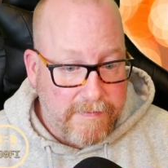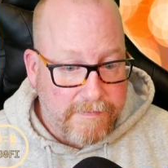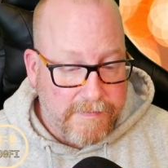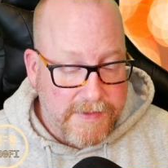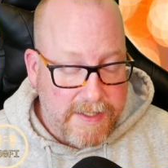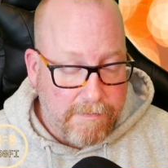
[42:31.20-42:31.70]

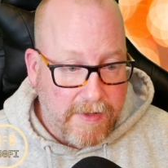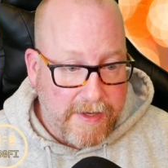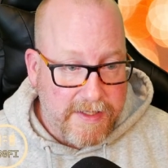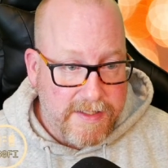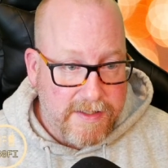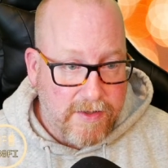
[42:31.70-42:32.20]

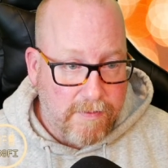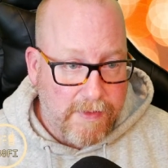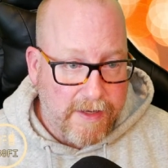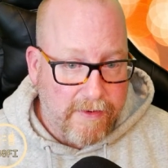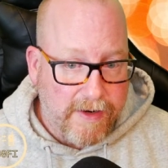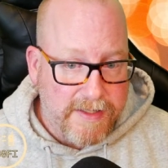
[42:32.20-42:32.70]
simplex 2
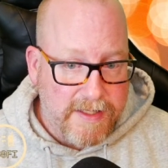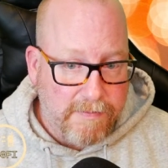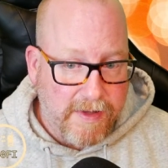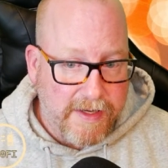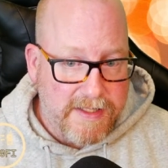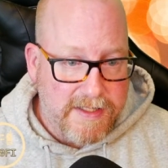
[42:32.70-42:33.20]
meter and
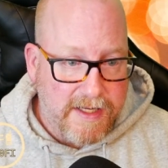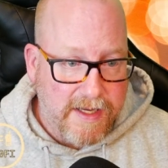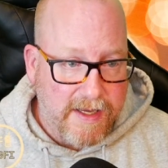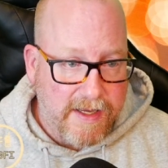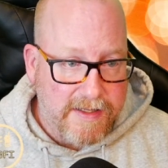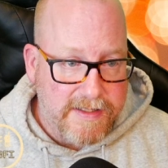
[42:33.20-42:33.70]
simplex
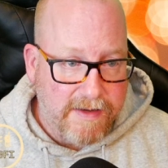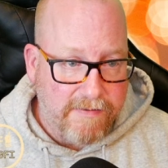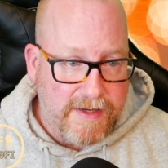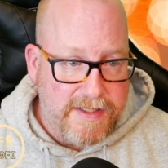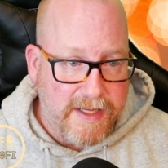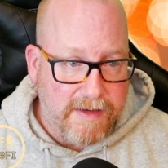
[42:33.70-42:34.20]

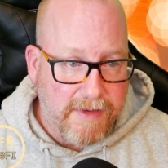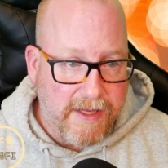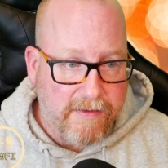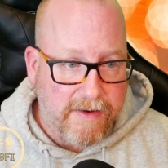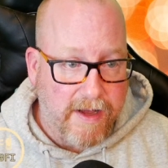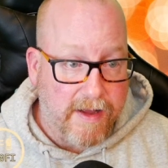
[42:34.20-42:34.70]
70
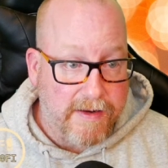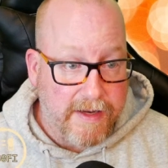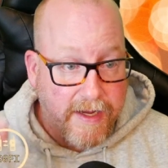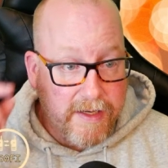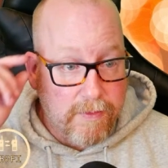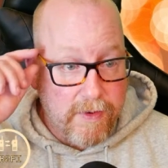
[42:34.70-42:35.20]
centimeter
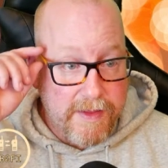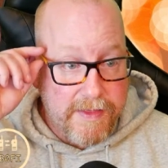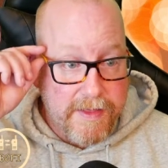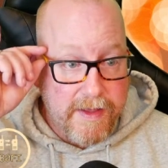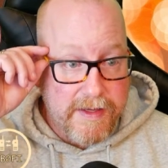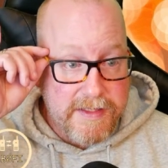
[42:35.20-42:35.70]
contact
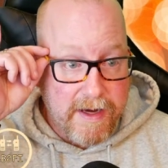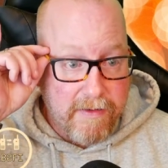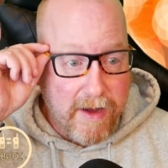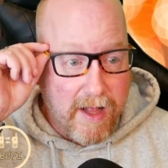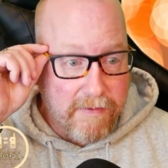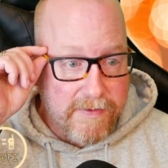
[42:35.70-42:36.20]
with
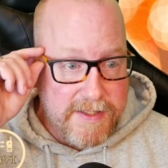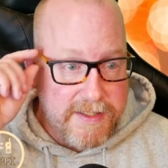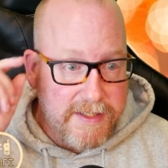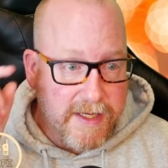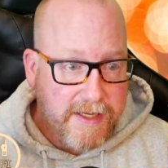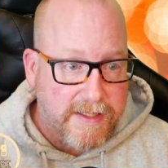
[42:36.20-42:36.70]
Sierra Alpha
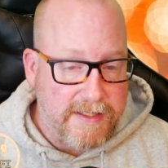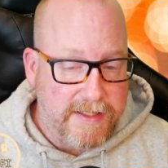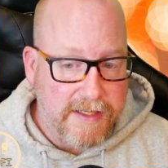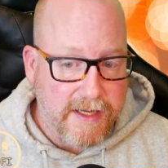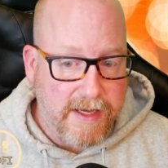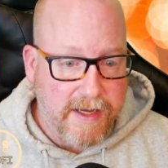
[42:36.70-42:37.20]

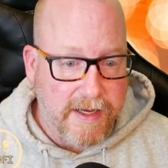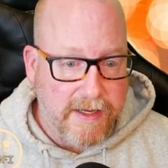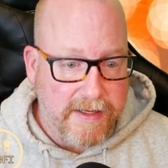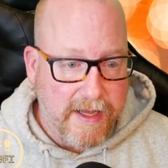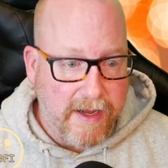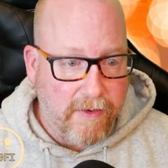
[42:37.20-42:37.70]
6
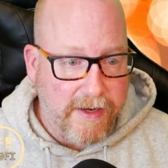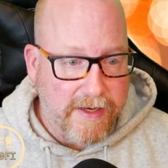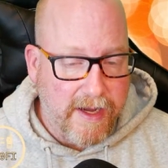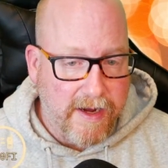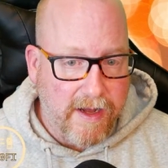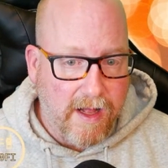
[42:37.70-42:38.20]
Tango
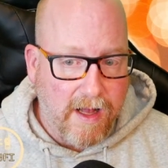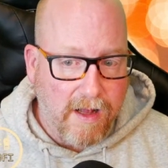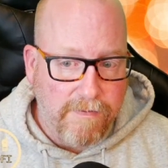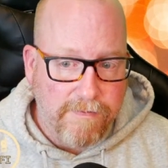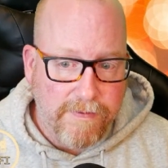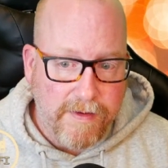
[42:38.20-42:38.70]
India
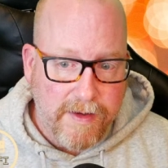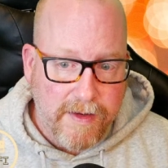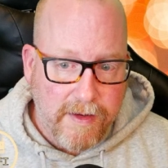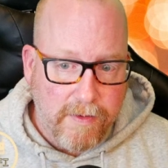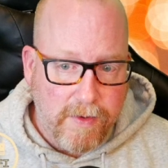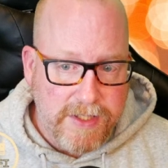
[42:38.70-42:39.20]
Golf,
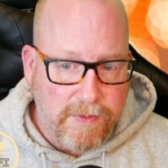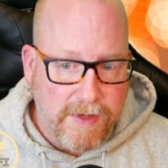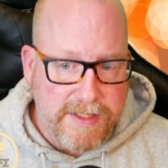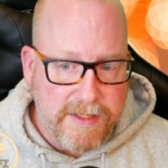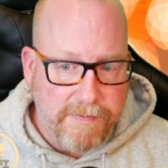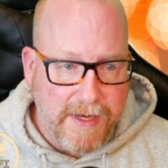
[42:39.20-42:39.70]
which
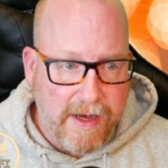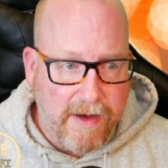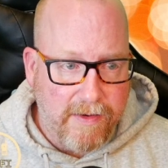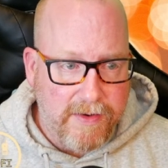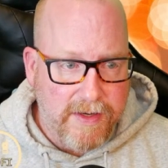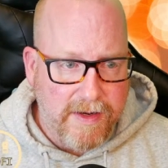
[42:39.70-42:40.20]
was
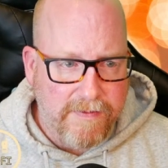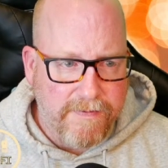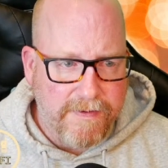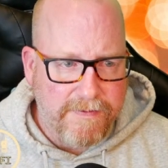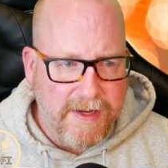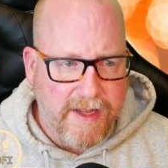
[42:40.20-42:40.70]
about
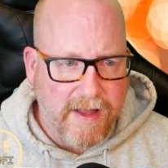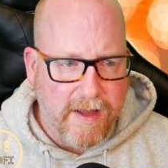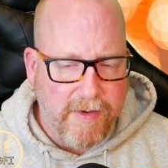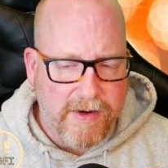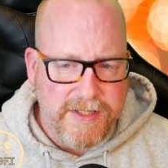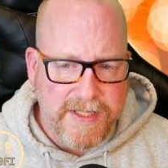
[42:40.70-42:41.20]
50
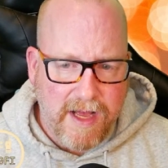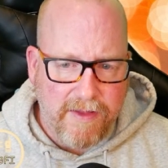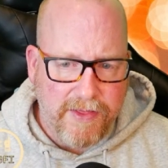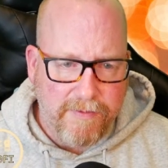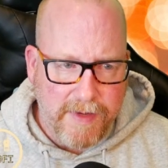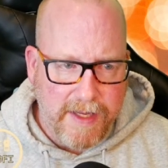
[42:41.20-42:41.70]
kilometers
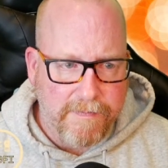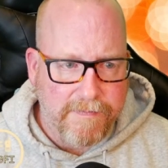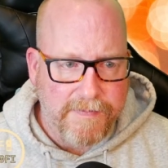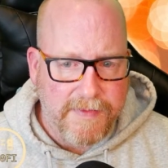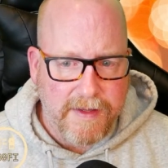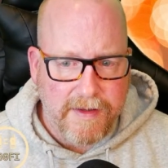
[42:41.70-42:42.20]
south of me
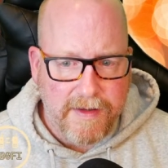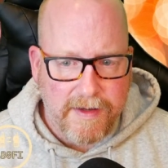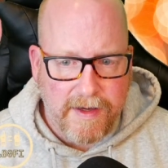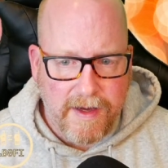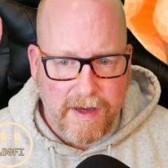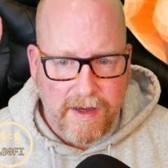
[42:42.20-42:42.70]

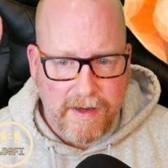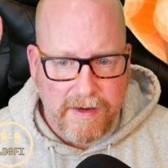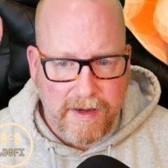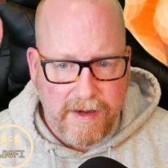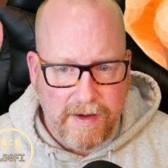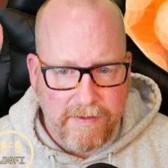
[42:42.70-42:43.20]

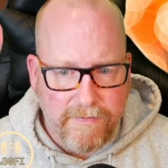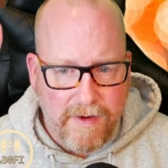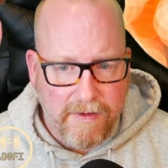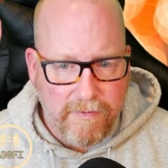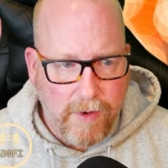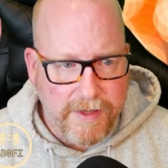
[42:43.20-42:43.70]
on
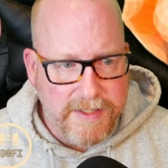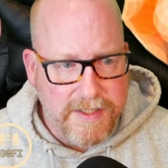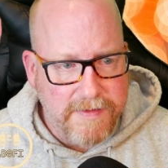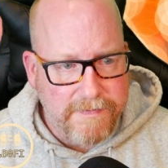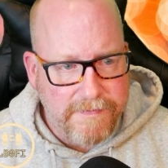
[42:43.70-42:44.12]
5 watts.